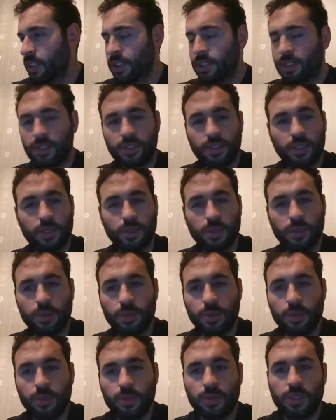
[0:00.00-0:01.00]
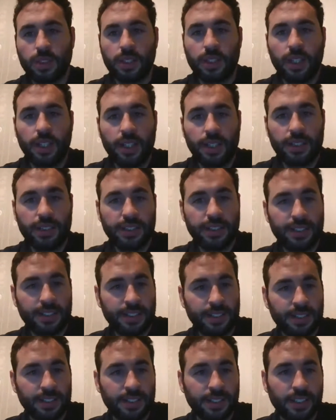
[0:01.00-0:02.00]
So this
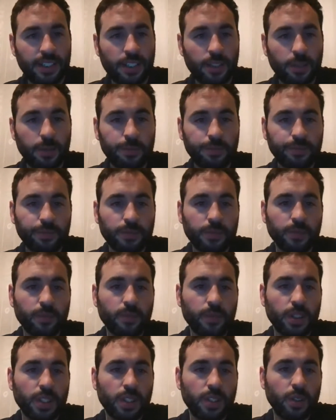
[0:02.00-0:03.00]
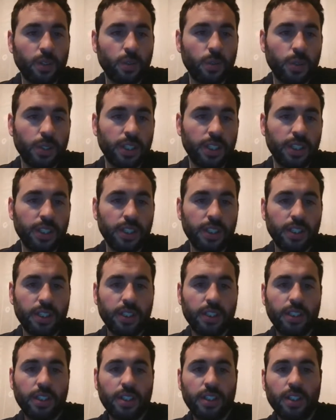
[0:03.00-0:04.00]
is it. Now,
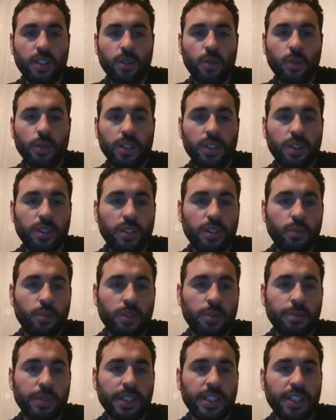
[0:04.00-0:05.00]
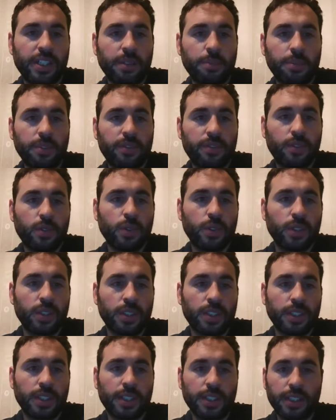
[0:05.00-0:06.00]
we were making
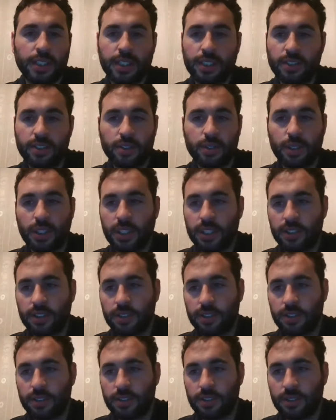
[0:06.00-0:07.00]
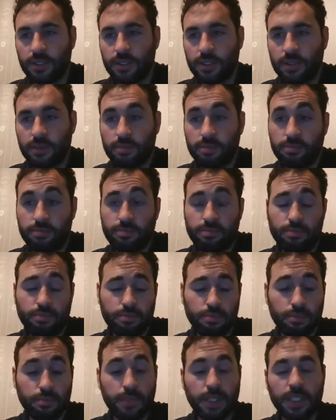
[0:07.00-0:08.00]
before, like as you guys
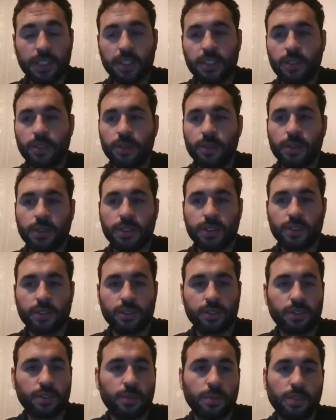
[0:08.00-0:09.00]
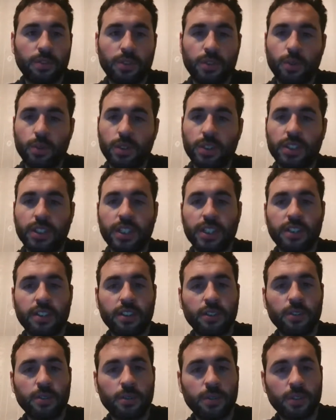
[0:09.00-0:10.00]
might know, or some of you will not
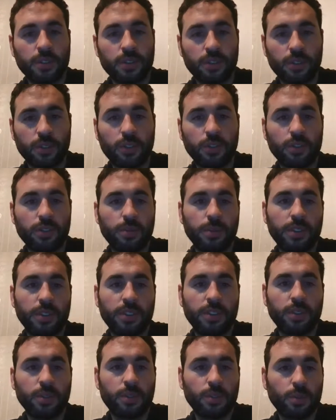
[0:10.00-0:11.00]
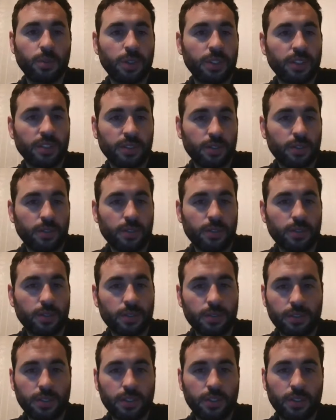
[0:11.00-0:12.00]
know because you're going to be new to us
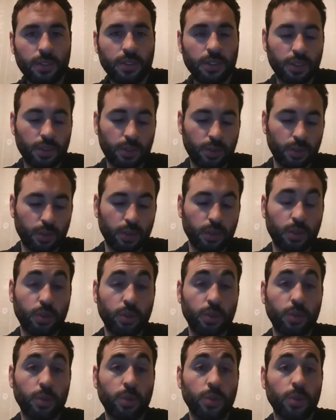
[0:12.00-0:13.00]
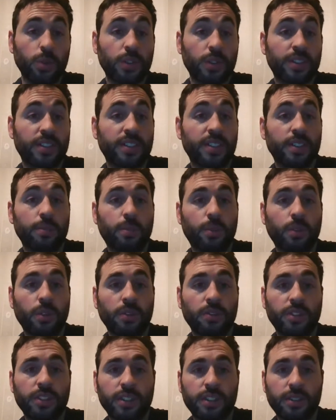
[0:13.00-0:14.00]
or to see the
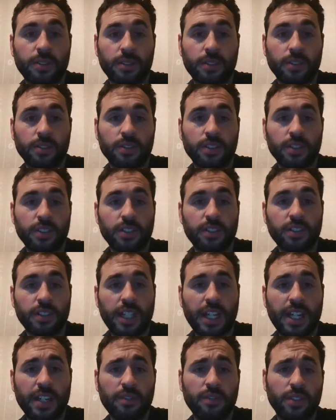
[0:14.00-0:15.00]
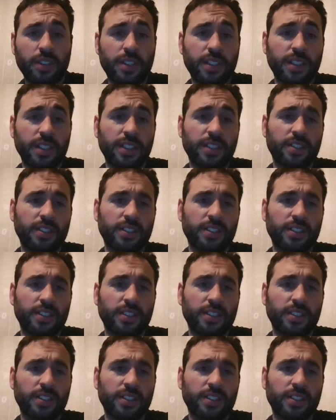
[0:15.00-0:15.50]
project, because everything is